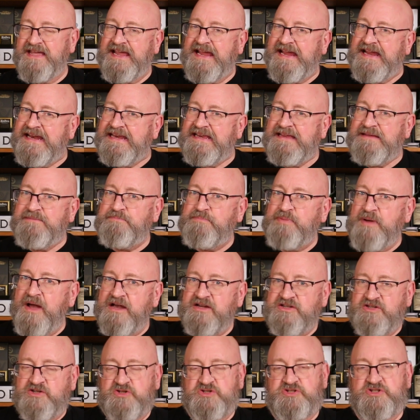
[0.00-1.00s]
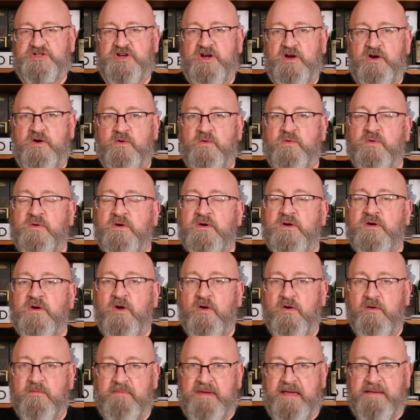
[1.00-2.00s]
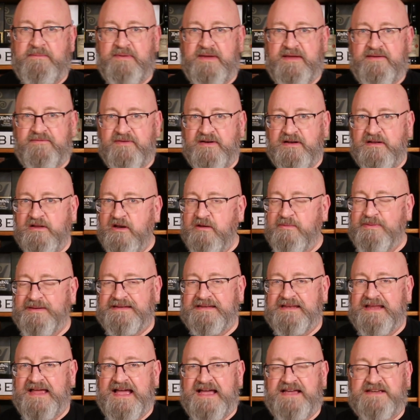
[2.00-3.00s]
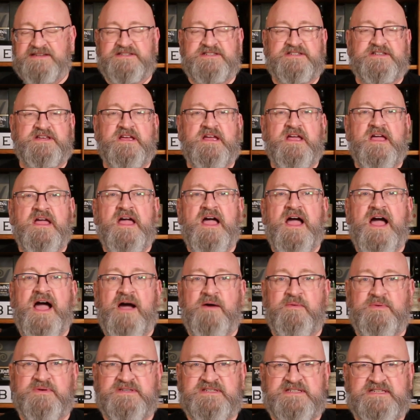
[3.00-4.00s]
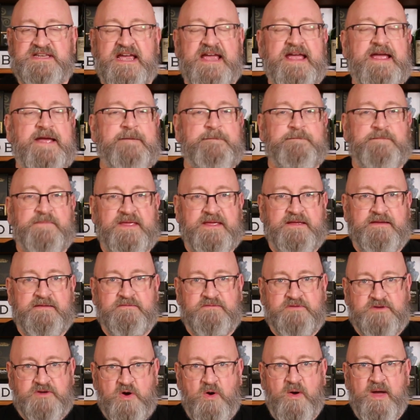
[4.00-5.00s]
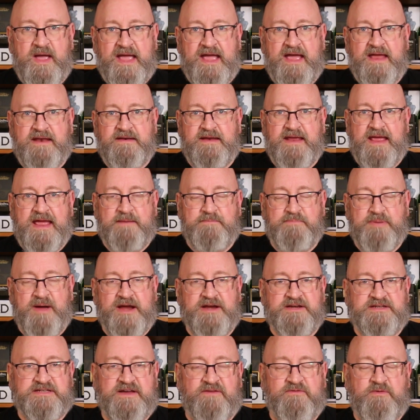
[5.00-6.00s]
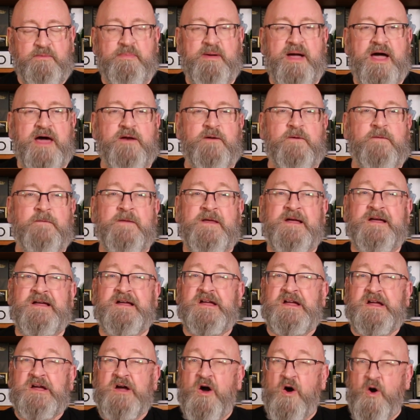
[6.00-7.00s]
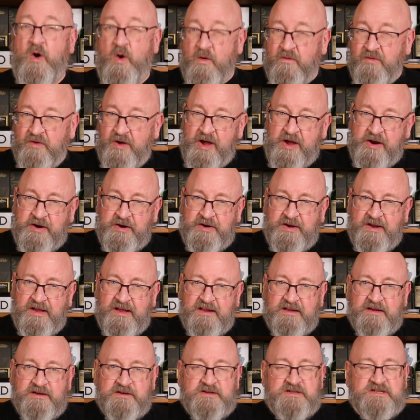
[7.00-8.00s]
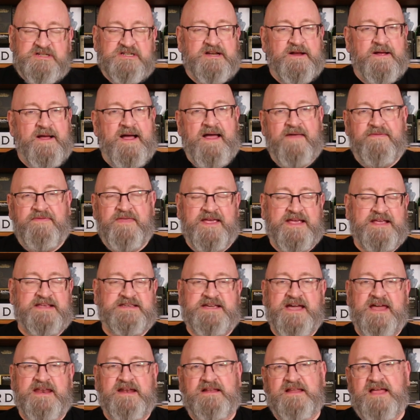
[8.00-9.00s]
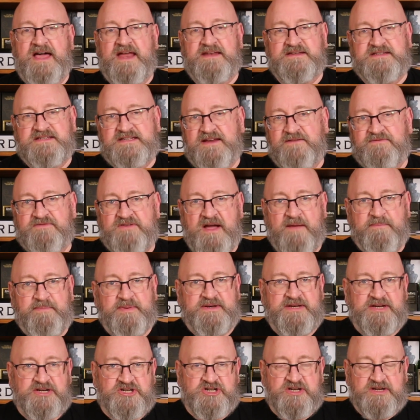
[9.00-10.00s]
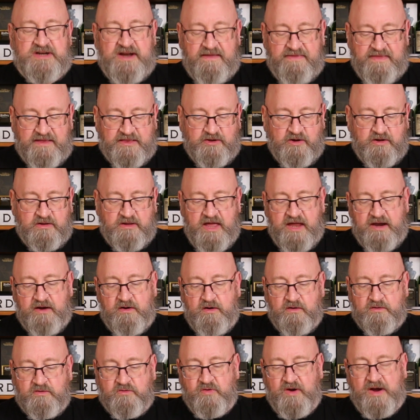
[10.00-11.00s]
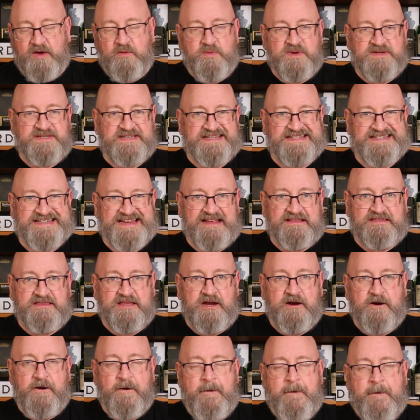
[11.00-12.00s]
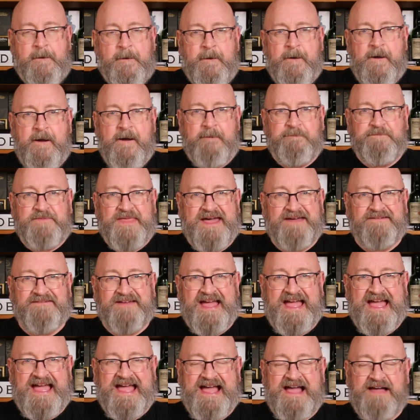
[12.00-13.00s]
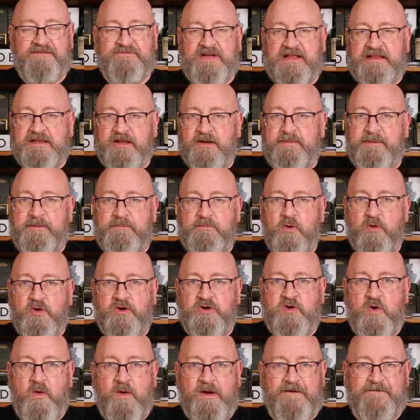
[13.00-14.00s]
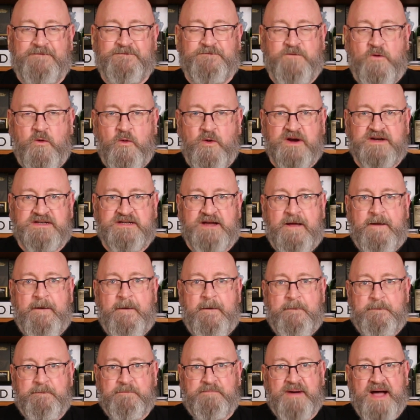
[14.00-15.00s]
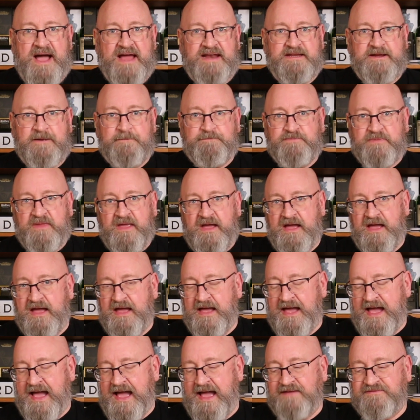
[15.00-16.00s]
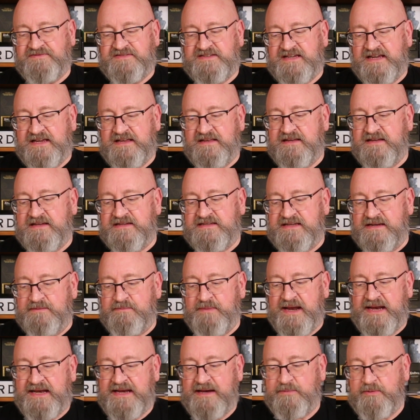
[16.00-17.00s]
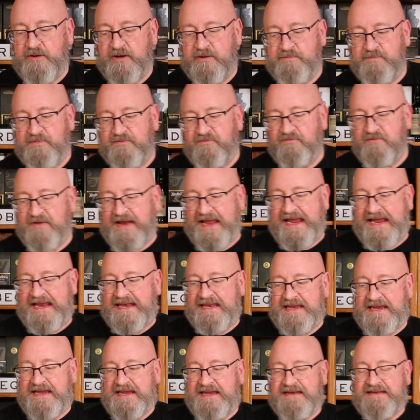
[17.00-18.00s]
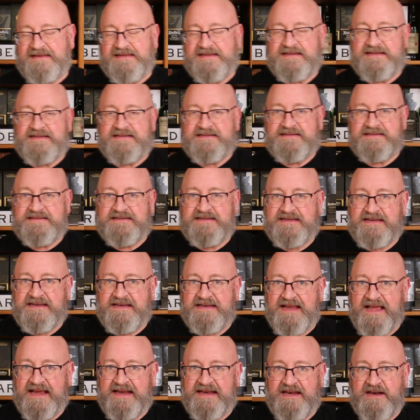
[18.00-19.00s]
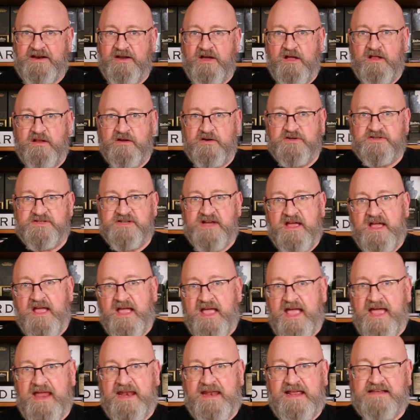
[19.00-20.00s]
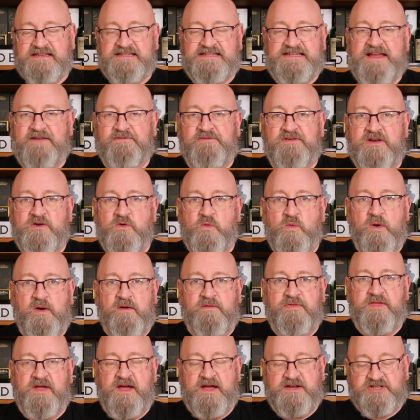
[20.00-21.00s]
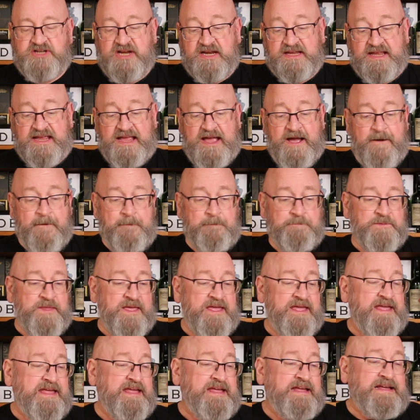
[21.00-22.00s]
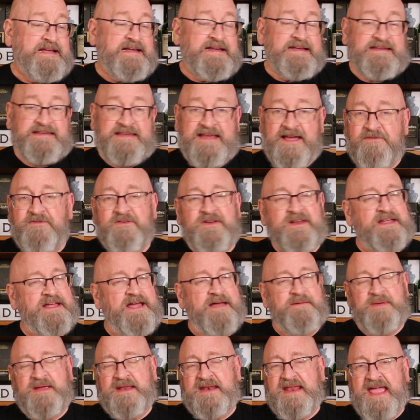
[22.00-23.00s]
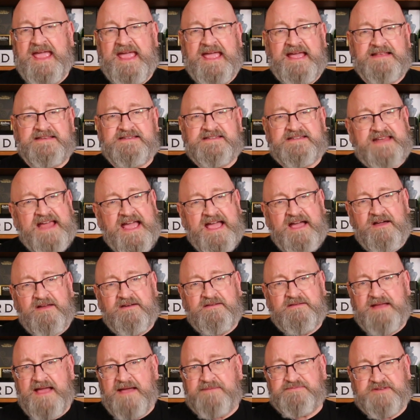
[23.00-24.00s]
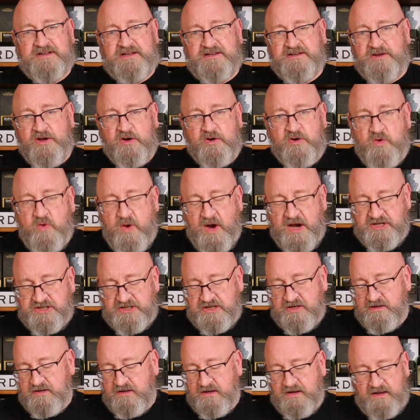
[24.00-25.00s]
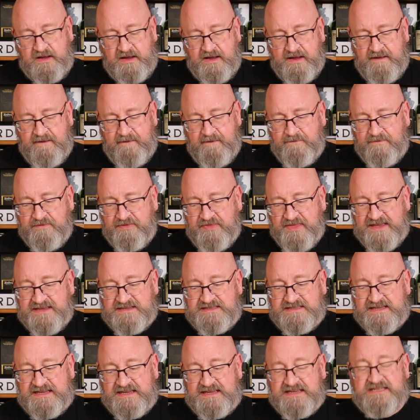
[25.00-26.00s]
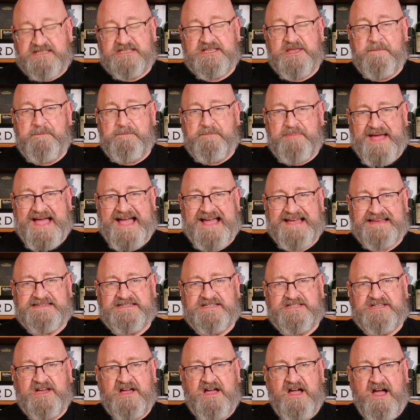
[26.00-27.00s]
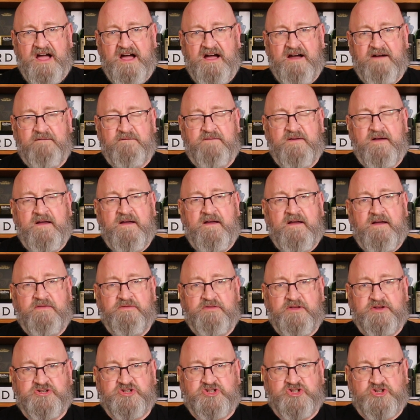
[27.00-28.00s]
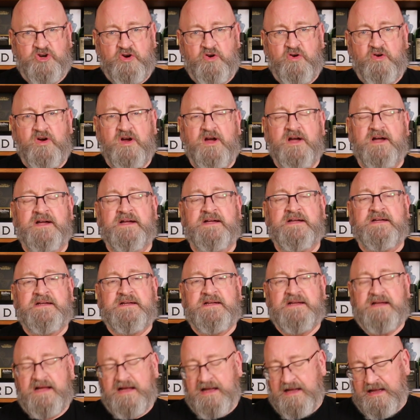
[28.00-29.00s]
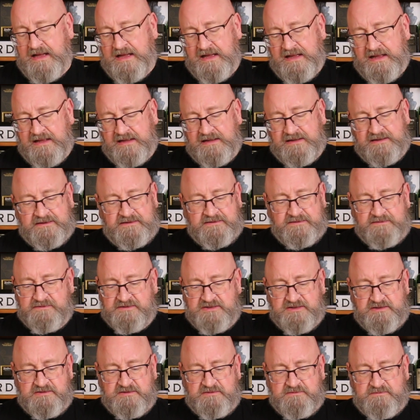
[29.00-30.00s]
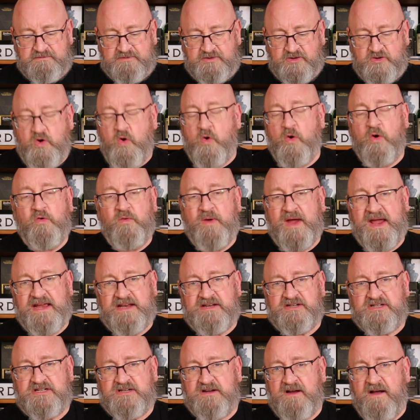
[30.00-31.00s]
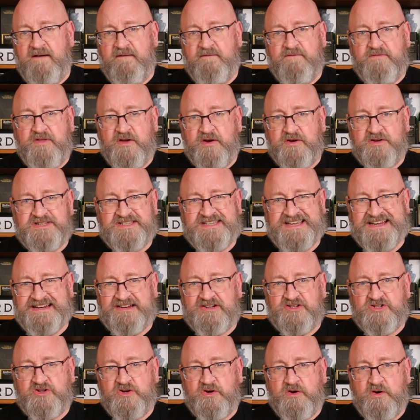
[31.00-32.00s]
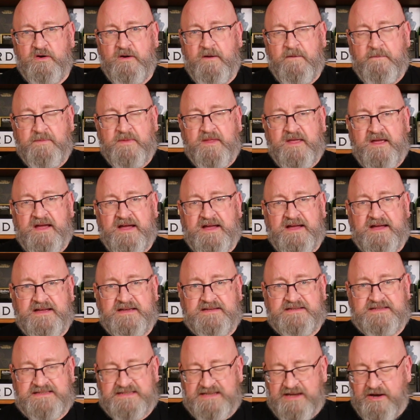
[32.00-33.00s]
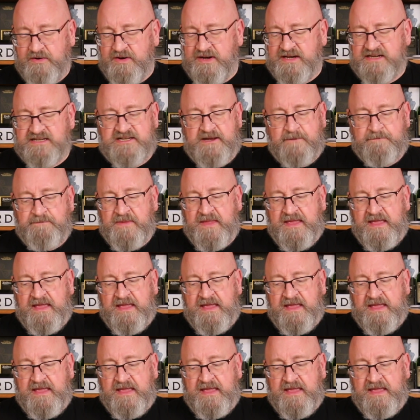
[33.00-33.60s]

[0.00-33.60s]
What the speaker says: 80 bucks or so, or maybe even a little bit less, I would say go ahead and buy yourself a bottle. Over $100, I think it's got a lot of stiff competition. I think there are a lot of great whiskeys out there that have a little bit more going for it, but I've seen this in my neighborhood, $80 to $90, and it's definitely worth checking out. Definitely, I mean, hands down, absolutely no question, this is the best of the Jura core range of their signature series,